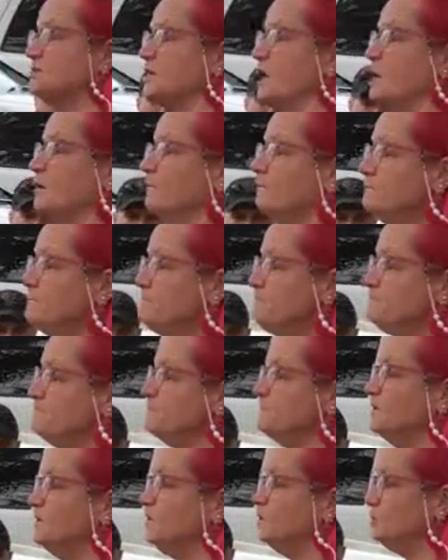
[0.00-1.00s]
So
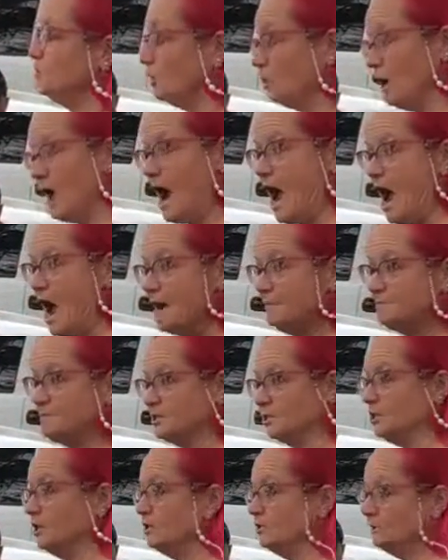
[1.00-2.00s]
you're
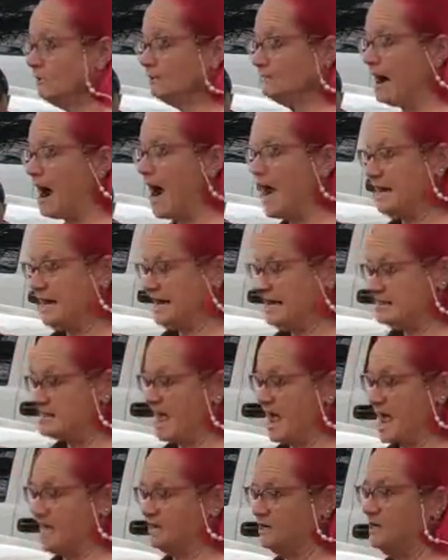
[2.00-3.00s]
absolutely right in
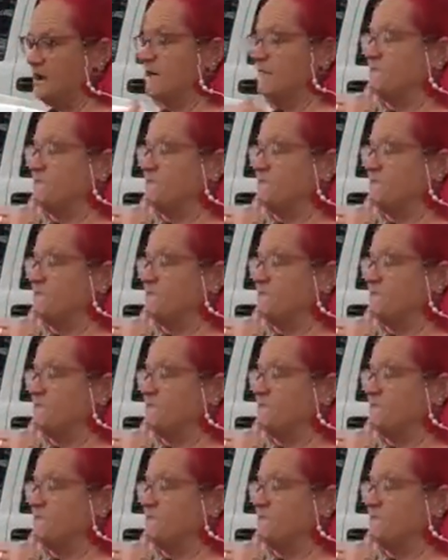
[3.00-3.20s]
that,